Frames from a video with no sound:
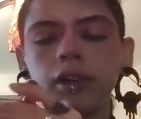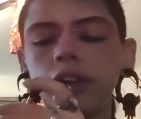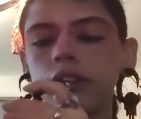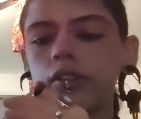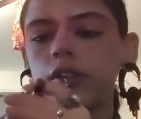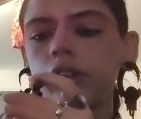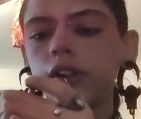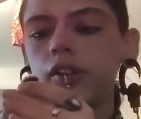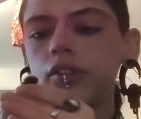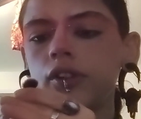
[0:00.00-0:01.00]
Can't see the
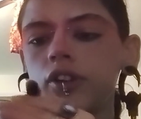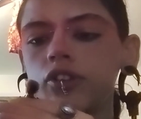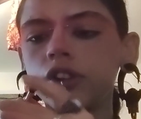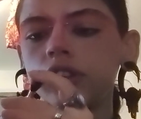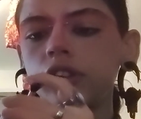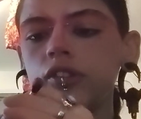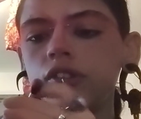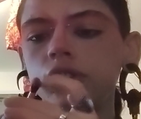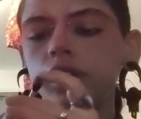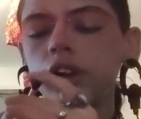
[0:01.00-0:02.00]
clouds, but I showed that
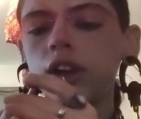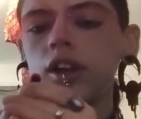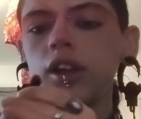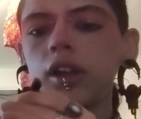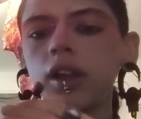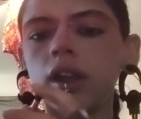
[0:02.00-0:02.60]
this is carrying.